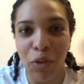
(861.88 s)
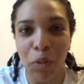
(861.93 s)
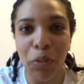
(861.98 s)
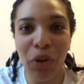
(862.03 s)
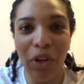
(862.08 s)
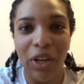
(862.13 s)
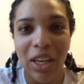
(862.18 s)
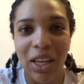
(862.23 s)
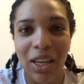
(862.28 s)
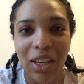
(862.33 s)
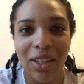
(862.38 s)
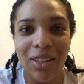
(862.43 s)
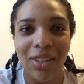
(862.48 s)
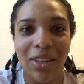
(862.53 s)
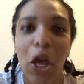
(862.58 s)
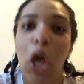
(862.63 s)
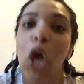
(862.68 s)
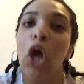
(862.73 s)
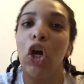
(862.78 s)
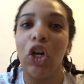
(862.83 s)
body,
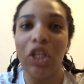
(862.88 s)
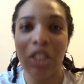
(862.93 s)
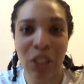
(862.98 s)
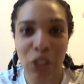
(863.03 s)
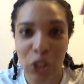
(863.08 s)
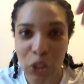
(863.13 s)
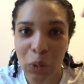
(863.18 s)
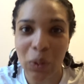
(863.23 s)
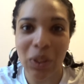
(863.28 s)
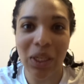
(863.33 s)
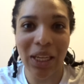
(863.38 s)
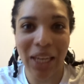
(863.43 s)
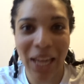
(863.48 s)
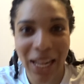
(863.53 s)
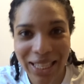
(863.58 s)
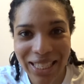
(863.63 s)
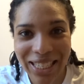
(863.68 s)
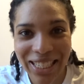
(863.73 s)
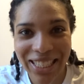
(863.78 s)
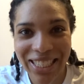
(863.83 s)
because the two are
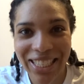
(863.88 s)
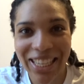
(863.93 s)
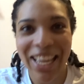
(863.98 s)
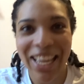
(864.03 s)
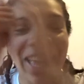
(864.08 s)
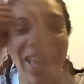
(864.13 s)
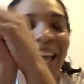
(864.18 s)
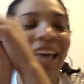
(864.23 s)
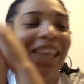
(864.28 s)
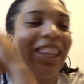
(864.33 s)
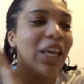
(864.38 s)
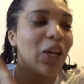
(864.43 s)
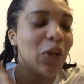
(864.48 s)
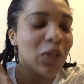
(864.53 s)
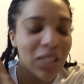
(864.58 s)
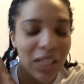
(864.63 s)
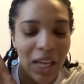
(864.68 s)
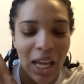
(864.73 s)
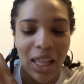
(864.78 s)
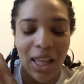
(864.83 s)
connected. They go
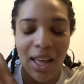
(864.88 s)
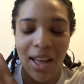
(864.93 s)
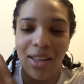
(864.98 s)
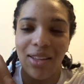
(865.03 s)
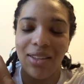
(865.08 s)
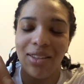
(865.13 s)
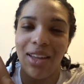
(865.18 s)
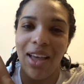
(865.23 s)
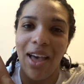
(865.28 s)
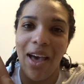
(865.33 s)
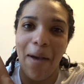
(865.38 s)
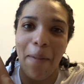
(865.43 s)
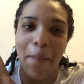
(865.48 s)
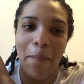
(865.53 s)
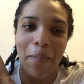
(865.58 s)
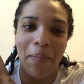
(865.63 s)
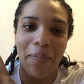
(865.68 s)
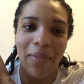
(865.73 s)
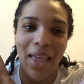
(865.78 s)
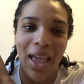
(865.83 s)
together,
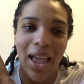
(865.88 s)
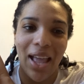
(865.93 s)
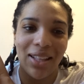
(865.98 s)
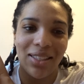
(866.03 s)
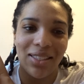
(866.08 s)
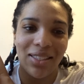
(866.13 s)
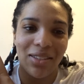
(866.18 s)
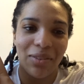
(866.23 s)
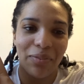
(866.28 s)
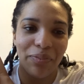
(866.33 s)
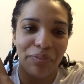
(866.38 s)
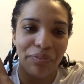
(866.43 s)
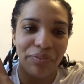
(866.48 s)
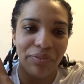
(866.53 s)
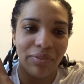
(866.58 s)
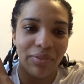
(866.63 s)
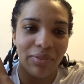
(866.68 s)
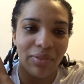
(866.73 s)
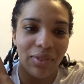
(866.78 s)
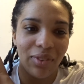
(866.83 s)
and
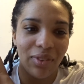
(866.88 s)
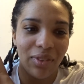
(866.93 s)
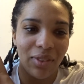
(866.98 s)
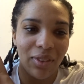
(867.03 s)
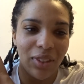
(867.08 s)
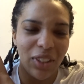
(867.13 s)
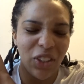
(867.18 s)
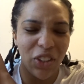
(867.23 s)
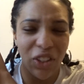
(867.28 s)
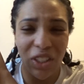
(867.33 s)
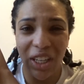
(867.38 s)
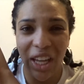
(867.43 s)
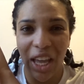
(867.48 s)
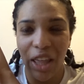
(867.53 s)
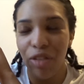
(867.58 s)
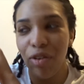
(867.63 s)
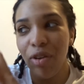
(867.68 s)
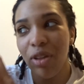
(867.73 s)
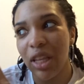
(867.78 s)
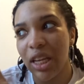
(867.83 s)
you're gonna get
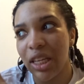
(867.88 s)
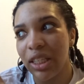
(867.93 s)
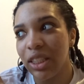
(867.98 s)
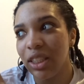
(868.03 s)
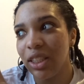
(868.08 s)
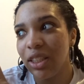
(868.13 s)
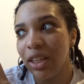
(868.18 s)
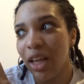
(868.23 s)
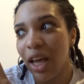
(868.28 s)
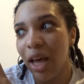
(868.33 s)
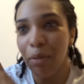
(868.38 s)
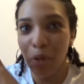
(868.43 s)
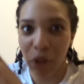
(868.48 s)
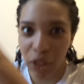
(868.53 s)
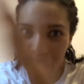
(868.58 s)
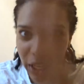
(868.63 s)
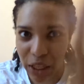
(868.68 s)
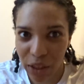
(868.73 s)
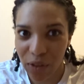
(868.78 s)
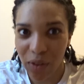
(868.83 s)
through this. I'm gonna
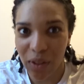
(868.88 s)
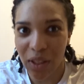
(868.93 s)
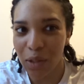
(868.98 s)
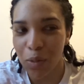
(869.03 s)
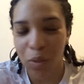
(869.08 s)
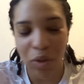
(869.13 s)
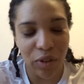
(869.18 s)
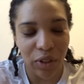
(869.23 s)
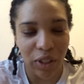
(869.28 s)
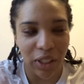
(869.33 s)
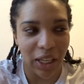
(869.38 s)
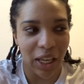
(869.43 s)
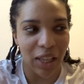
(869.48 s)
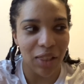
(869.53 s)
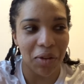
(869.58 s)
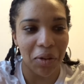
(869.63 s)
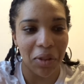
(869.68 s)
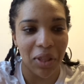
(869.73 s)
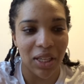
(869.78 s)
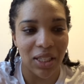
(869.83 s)
get through this. We're all gonna get
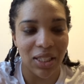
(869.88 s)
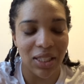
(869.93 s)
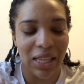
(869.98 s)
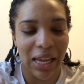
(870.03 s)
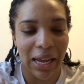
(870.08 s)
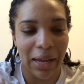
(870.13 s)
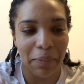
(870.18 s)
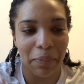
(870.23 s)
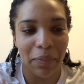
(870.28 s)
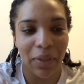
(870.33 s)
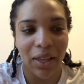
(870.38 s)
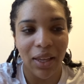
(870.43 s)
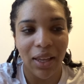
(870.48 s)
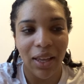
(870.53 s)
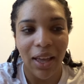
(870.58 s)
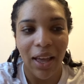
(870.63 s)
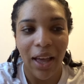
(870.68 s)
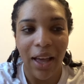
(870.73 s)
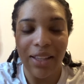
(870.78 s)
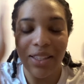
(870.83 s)
through this time.
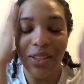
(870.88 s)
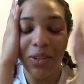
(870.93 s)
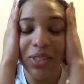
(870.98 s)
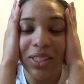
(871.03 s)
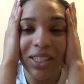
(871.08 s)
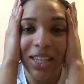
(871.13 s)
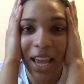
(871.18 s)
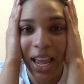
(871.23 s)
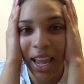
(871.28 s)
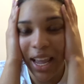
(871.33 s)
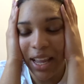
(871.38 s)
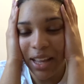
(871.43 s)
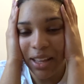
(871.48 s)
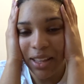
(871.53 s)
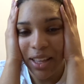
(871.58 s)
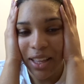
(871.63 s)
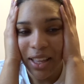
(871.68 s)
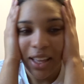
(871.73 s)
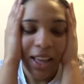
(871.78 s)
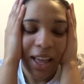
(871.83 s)
So today,
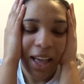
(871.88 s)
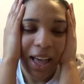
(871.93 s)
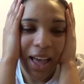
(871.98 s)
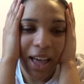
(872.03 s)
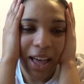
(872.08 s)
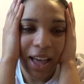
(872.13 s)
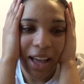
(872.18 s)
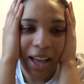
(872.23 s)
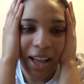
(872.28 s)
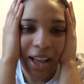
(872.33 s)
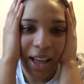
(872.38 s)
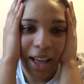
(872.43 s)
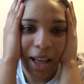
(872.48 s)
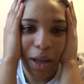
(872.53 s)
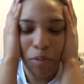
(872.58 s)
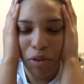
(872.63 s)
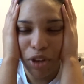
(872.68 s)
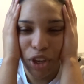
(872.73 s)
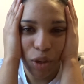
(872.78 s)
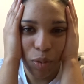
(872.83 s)
I'll
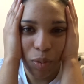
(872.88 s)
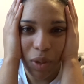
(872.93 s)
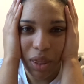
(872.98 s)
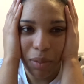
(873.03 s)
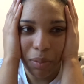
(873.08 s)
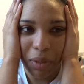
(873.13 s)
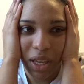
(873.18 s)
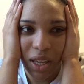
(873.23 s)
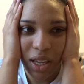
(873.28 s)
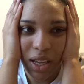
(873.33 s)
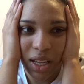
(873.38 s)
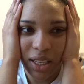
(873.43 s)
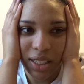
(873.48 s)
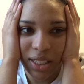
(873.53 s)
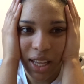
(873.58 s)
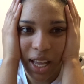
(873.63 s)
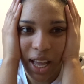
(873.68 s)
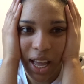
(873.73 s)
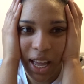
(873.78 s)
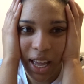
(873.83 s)
bring you with me as
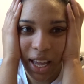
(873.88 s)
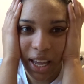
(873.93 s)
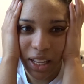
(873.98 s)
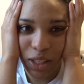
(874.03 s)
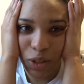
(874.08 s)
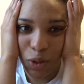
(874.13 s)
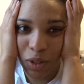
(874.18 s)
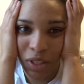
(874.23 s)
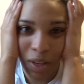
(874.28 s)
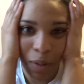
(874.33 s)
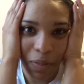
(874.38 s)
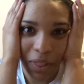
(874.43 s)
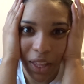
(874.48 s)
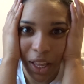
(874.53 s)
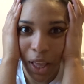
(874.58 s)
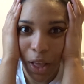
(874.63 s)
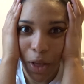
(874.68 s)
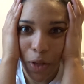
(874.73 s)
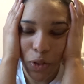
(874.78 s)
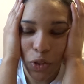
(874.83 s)
I do
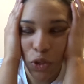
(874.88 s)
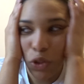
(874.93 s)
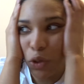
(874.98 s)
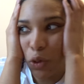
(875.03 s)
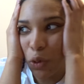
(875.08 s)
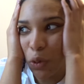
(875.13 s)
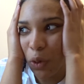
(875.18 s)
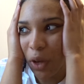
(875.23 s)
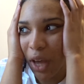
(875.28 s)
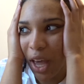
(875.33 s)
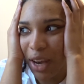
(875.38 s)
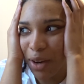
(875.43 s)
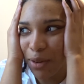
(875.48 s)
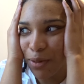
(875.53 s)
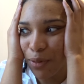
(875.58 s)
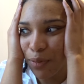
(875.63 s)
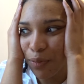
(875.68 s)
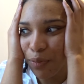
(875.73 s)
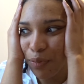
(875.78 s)
something to kind of